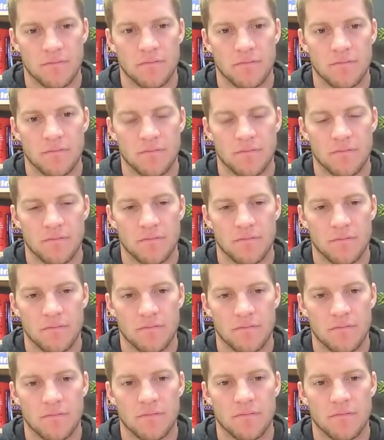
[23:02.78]

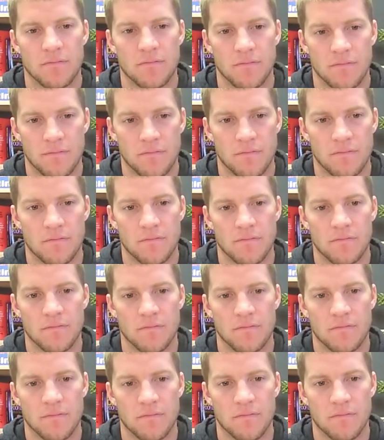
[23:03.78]

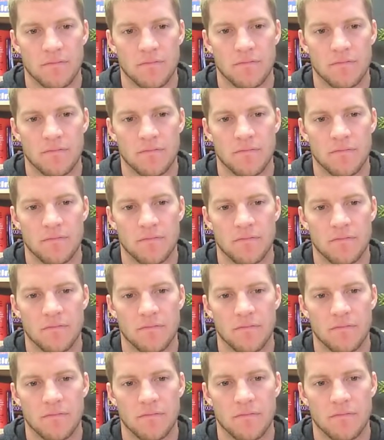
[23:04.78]

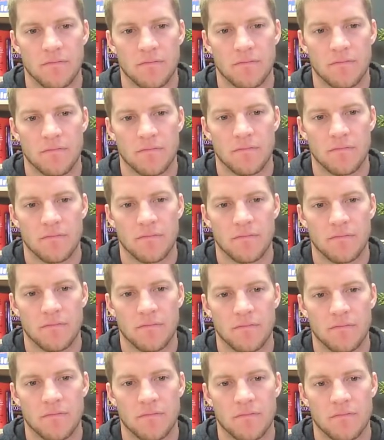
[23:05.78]

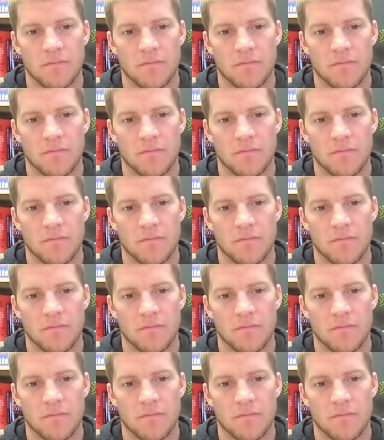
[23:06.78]
(silent)